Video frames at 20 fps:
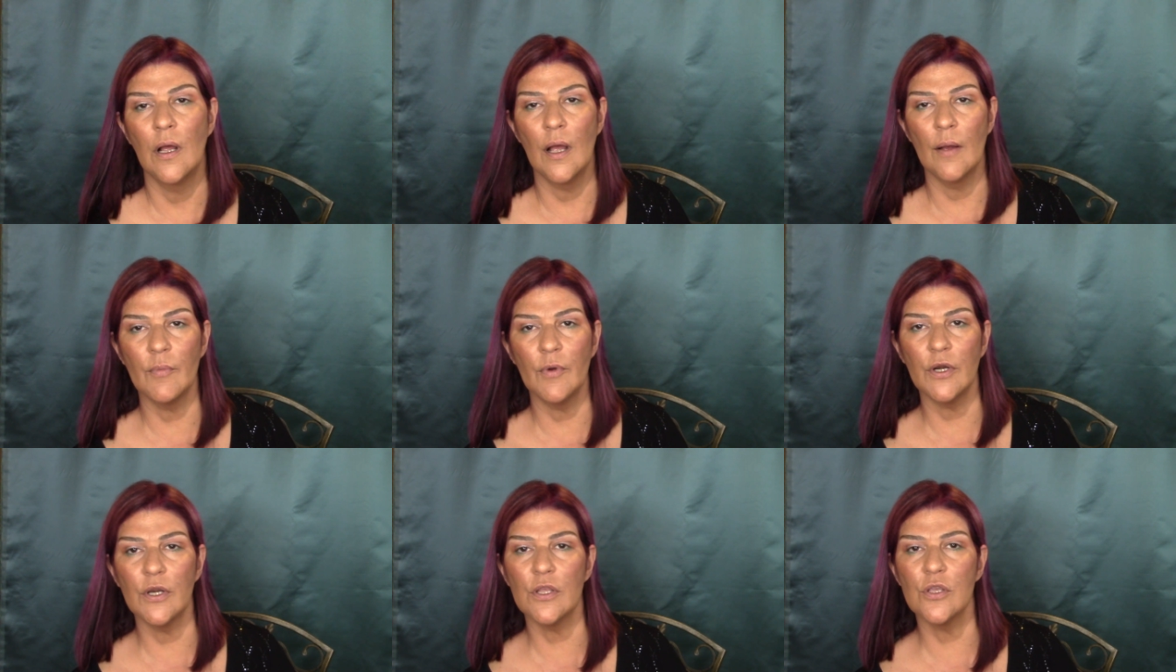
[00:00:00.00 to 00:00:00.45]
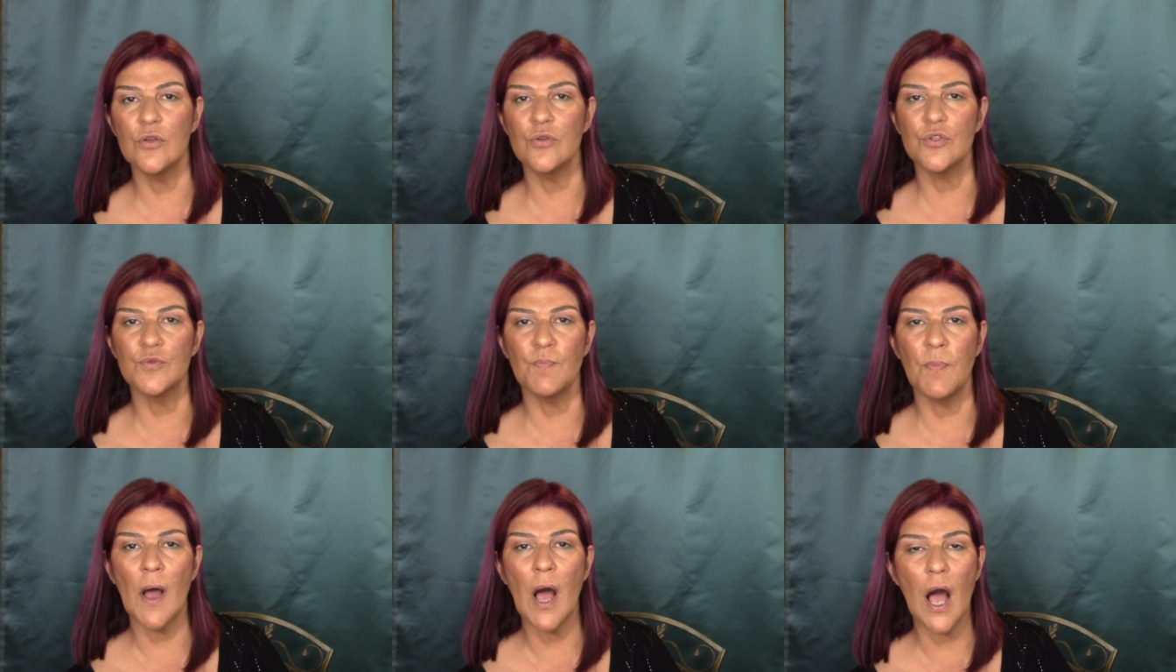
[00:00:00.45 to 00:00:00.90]
I'm going to
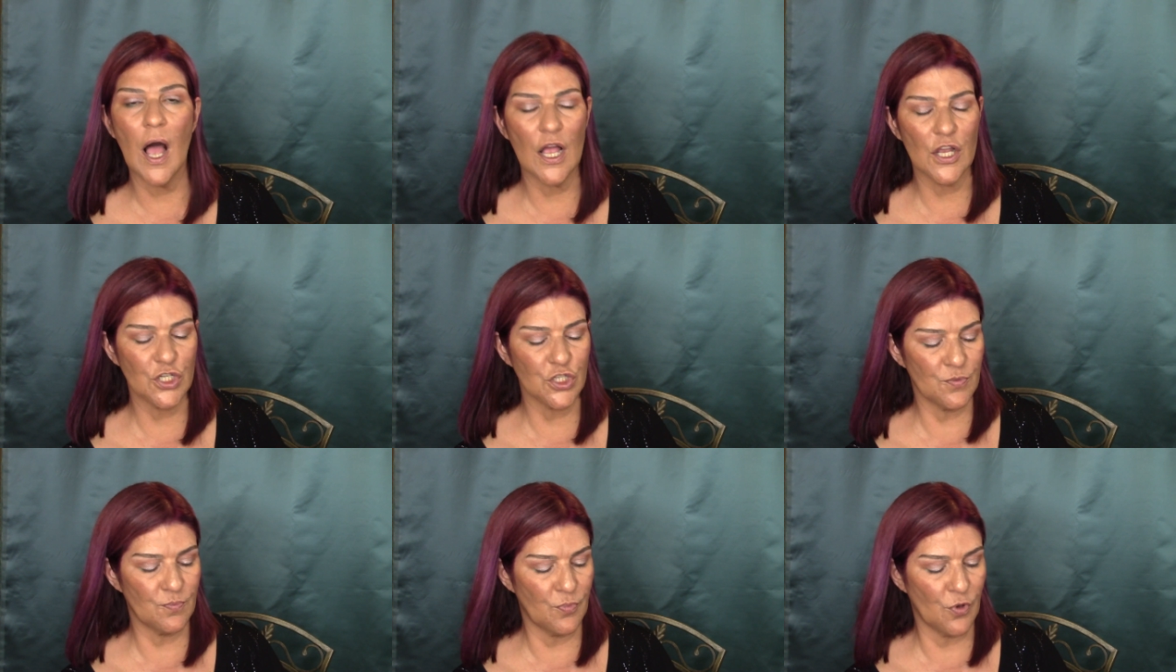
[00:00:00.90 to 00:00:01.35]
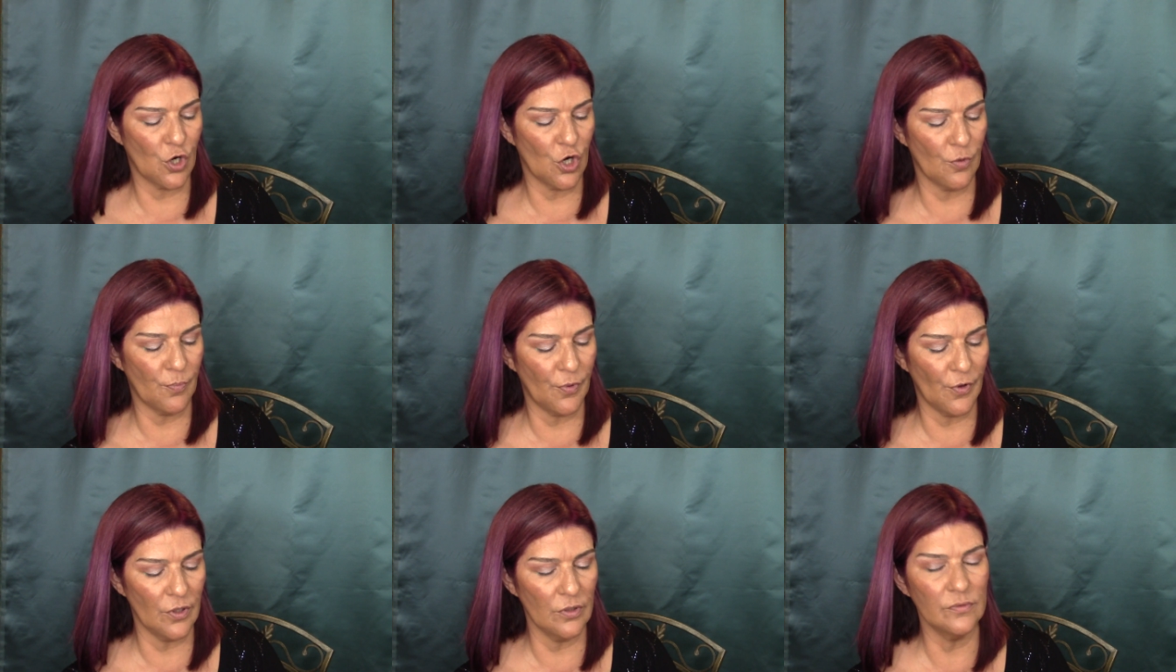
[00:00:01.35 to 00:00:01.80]
use Posh
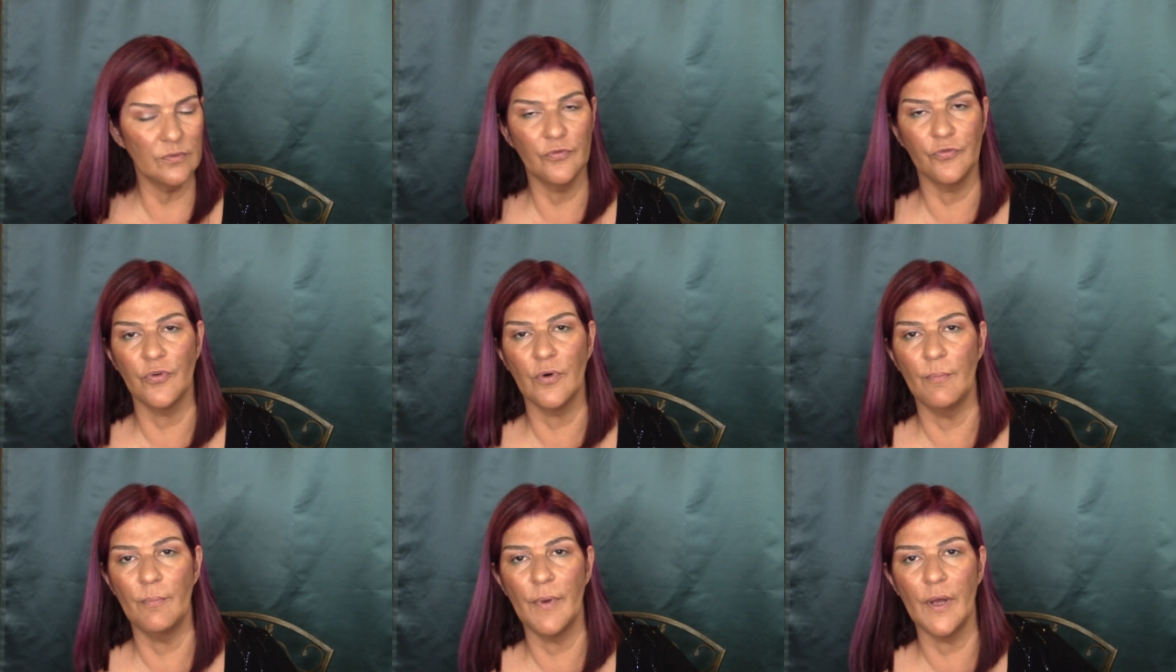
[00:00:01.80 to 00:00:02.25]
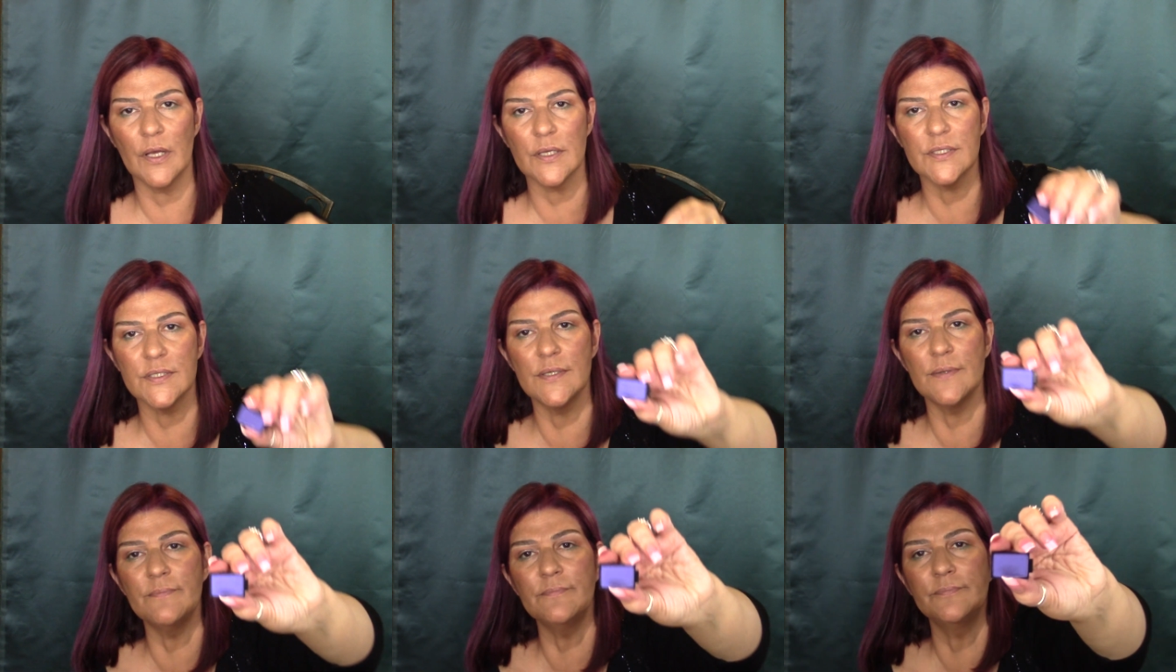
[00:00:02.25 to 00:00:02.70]
Purple from
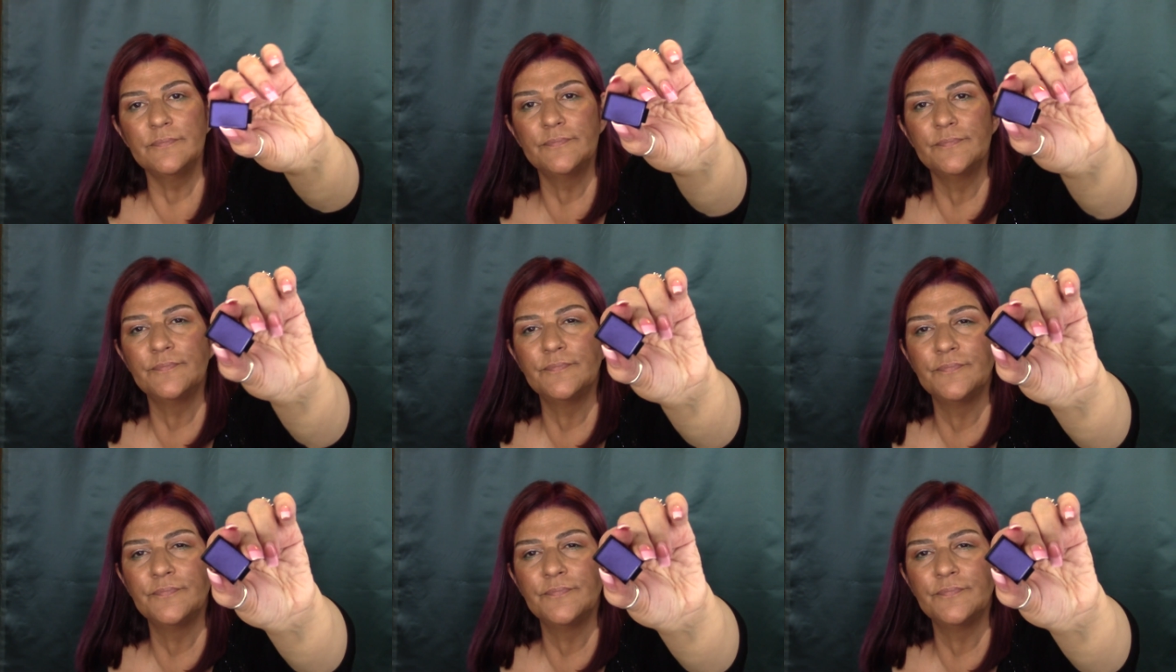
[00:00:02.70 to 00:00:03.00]
Buxom